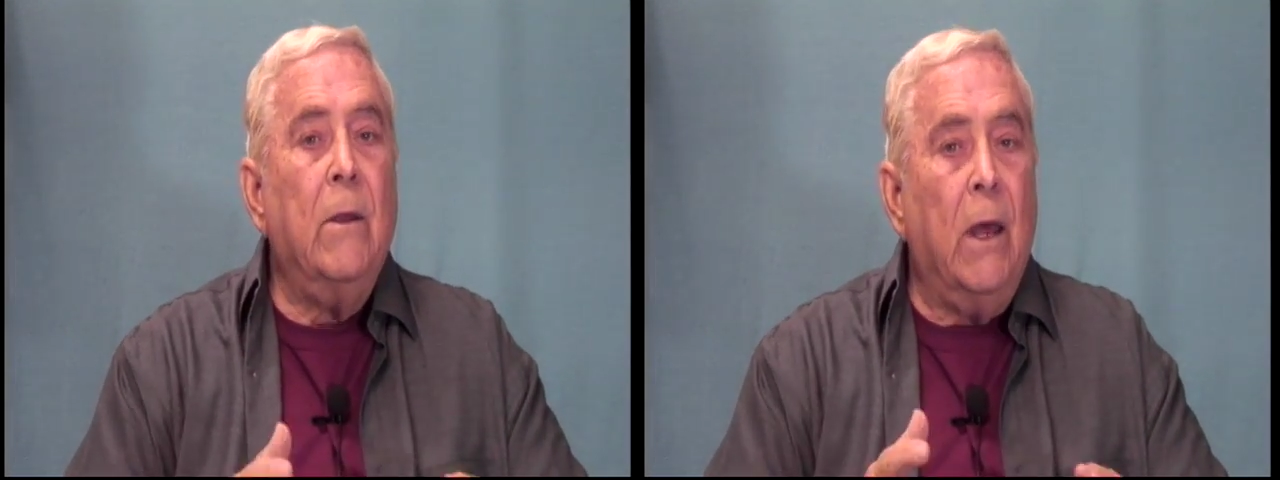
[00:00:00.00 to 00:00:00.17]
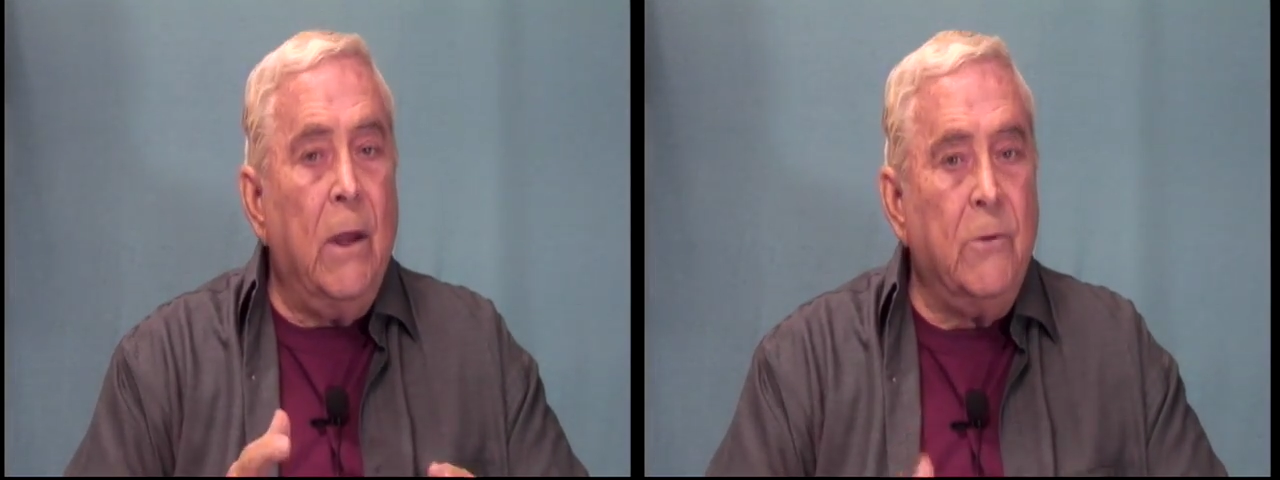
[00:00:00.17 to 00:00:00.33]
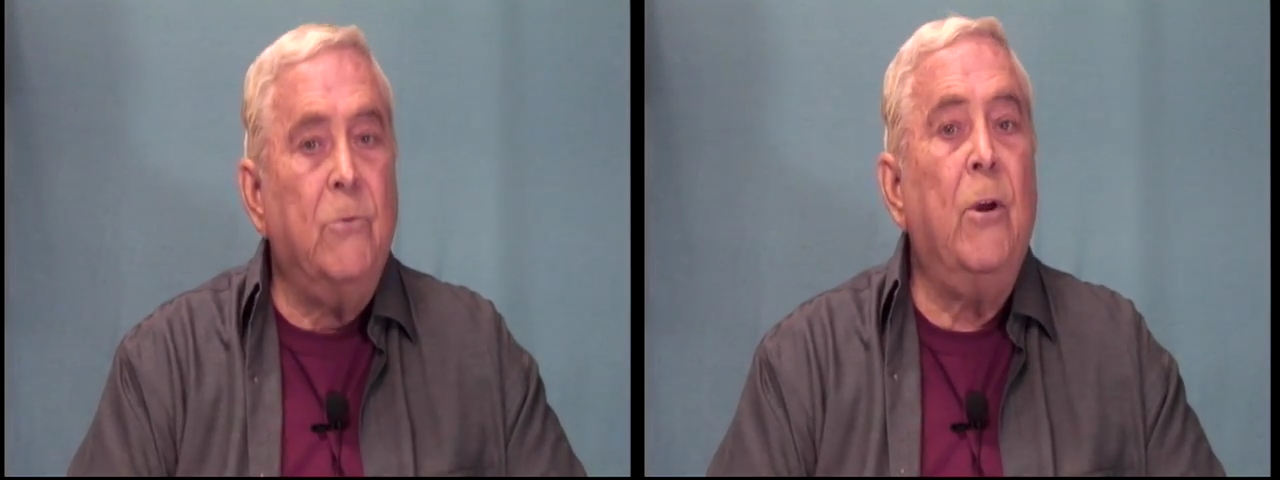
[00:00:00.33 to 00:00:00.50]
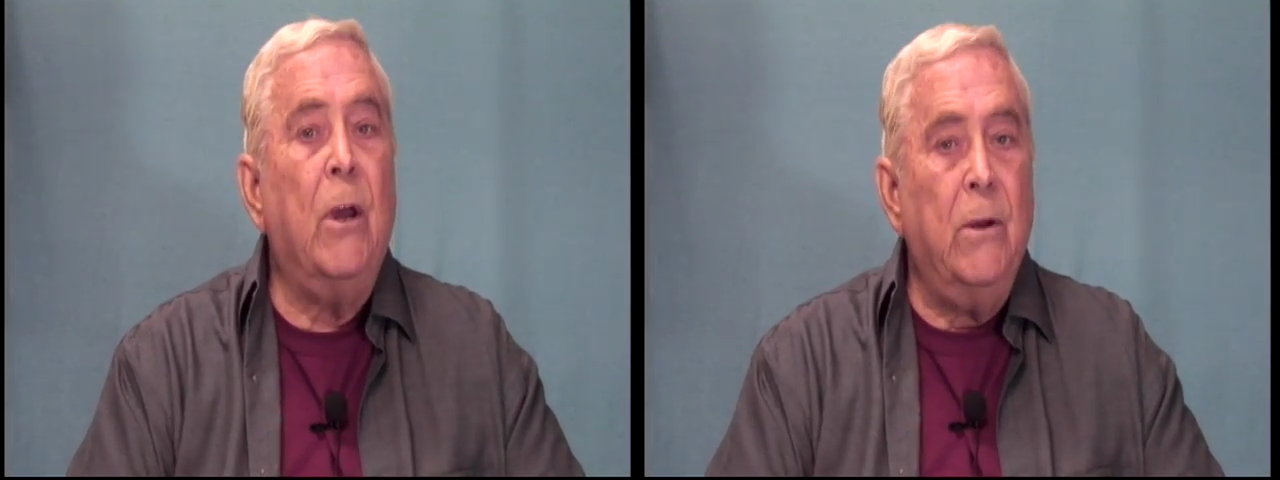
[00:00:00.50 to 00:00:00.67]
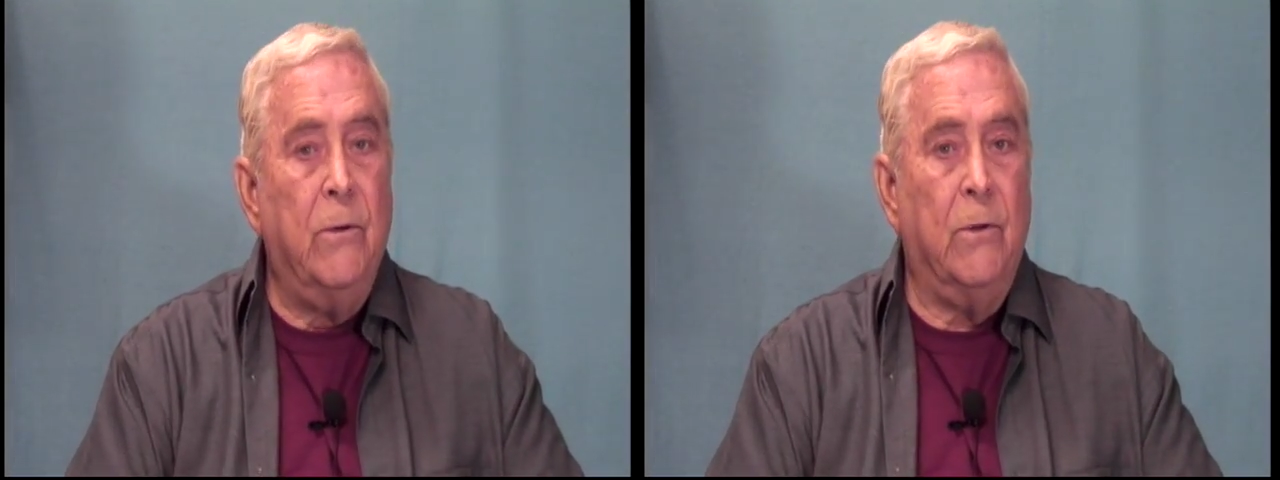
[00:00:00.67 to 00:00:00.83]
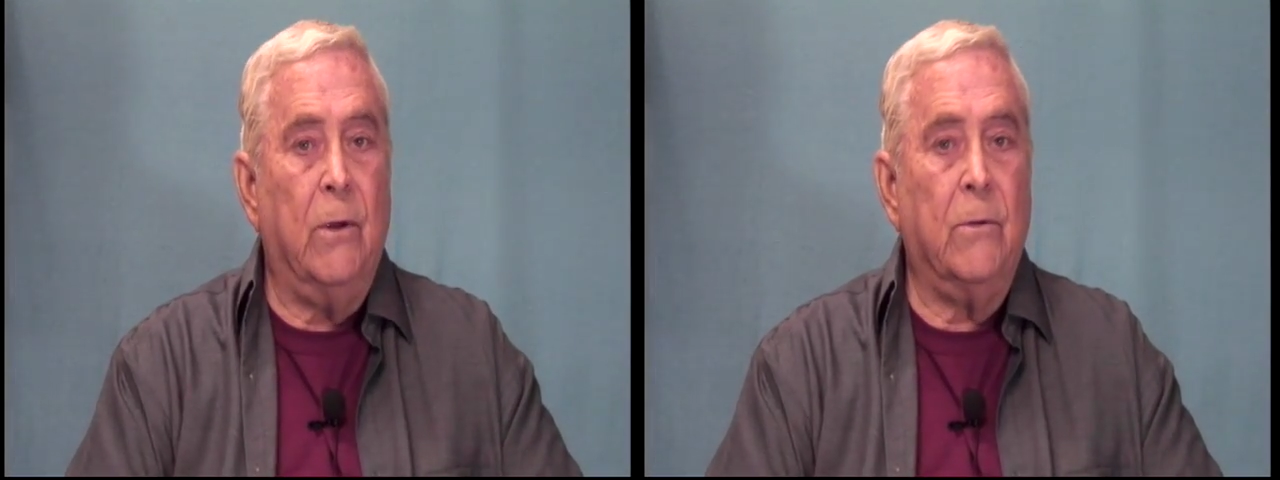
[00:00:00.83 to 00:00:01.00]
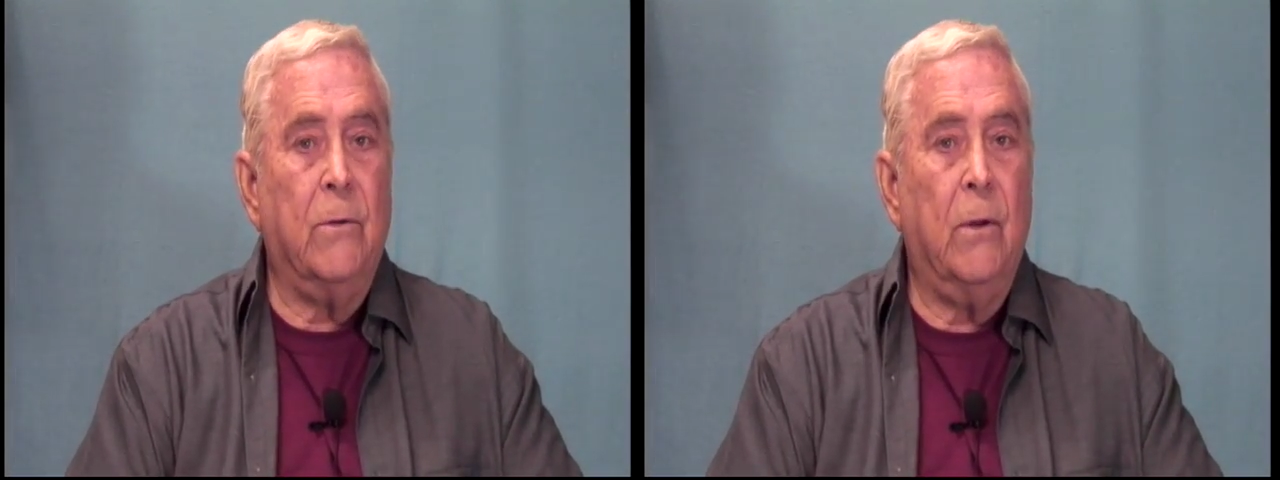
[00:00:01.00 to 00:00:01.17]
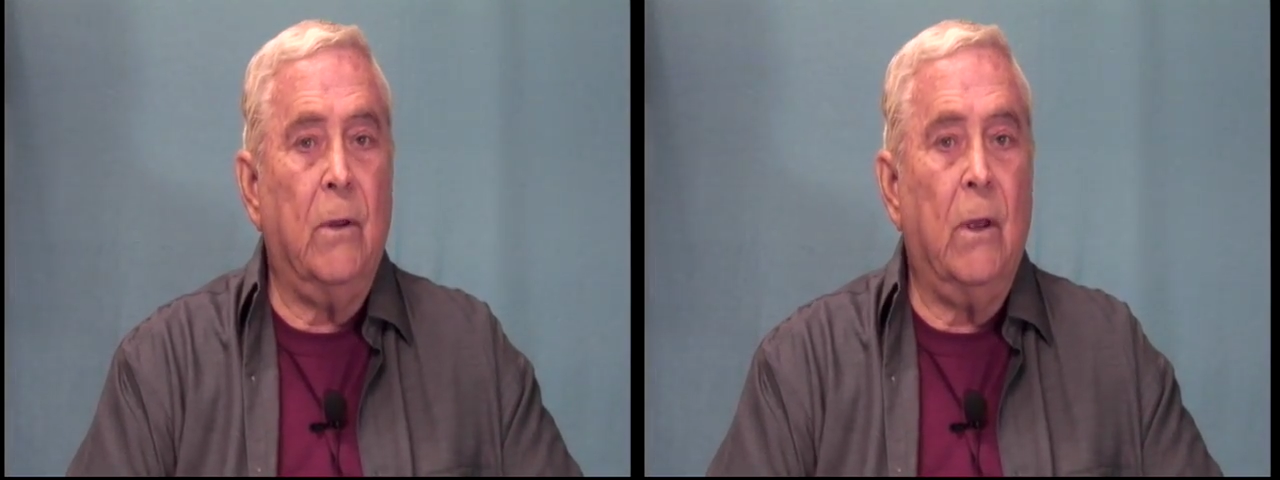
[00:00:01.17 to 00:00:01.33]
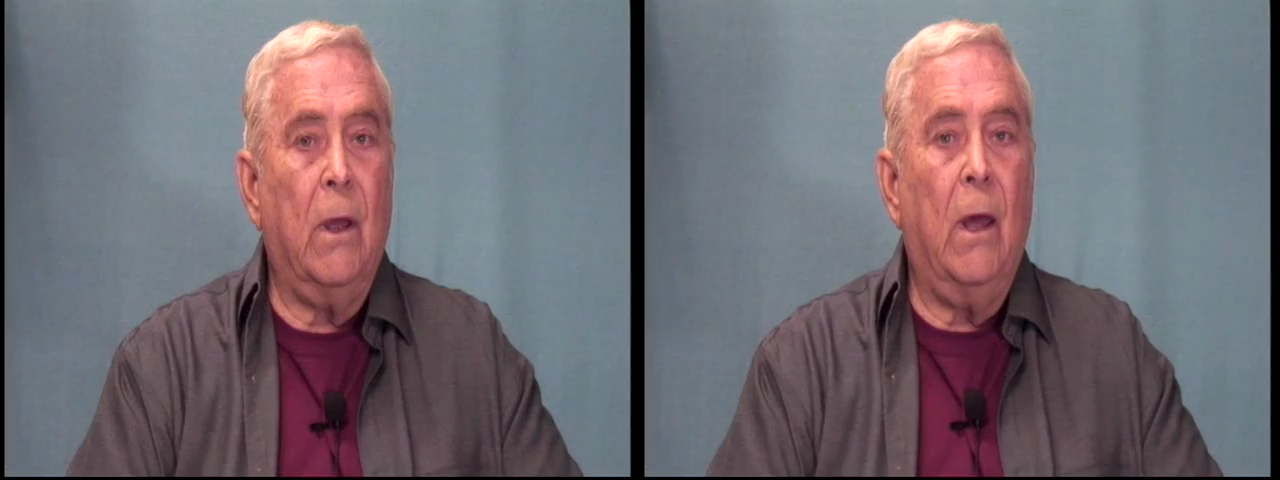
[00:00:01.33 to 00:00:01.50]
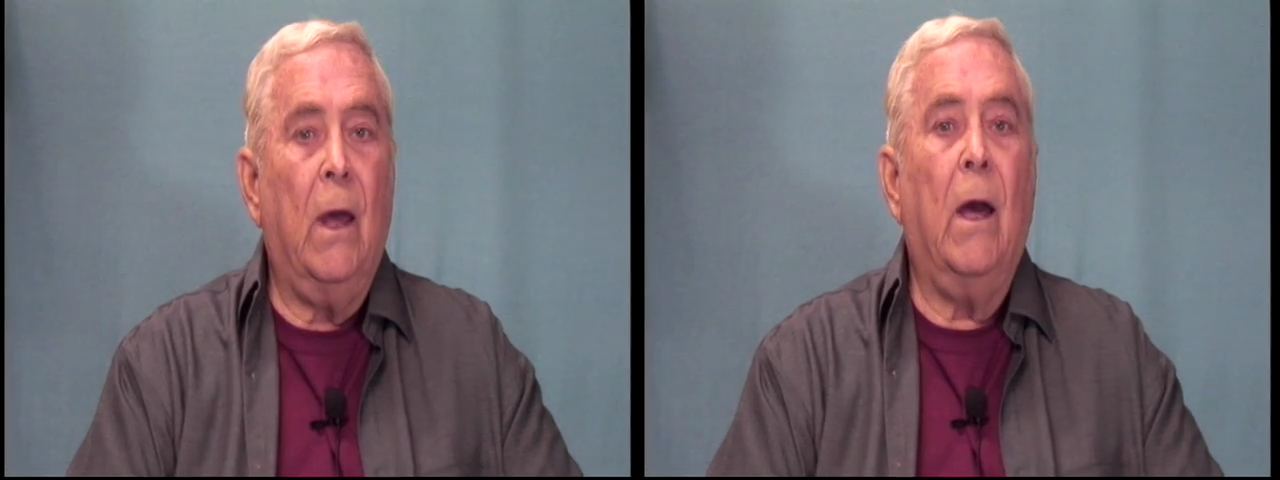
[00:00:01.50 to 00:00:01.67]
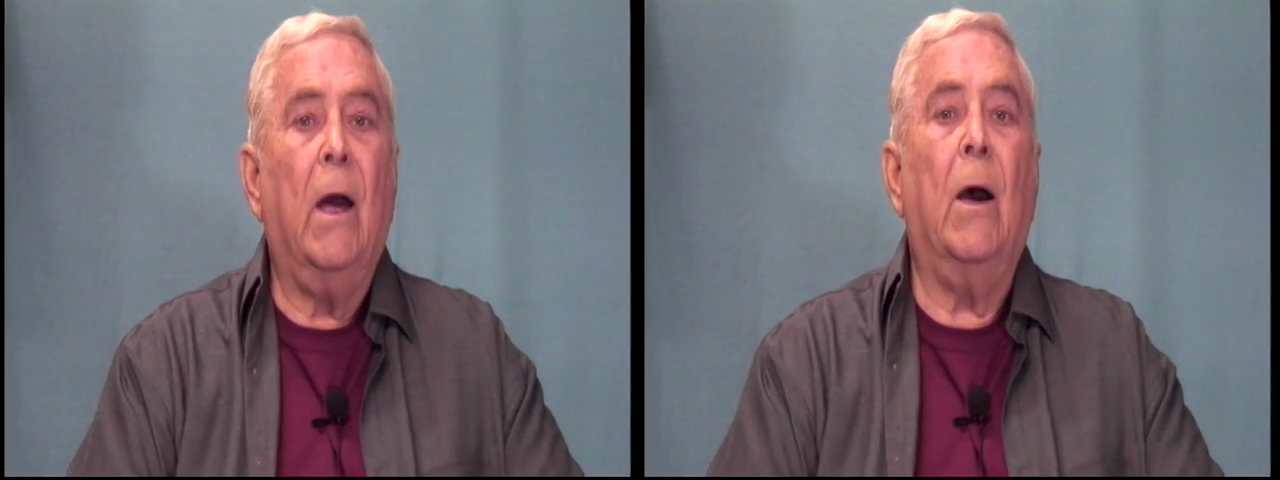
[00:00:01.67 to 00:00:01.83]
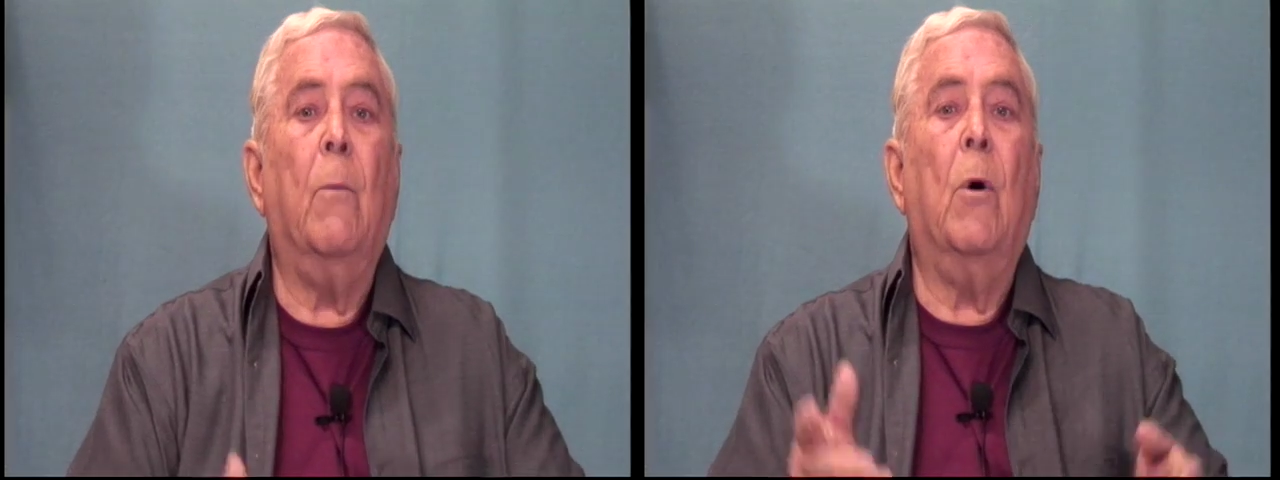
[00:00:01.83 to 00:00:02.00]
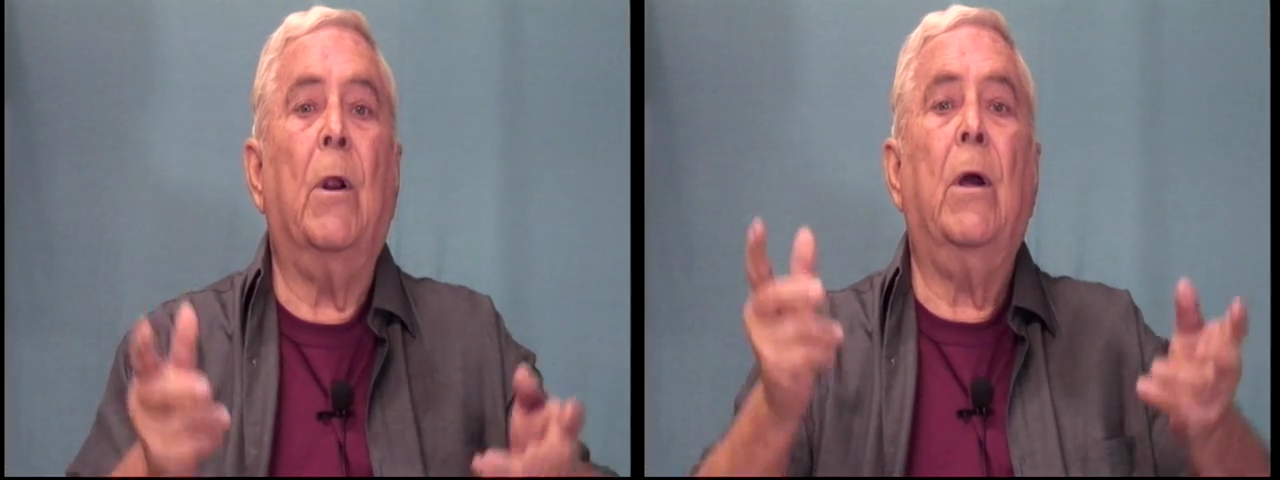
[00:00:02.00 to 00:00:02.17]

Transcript: He's Jesus. And when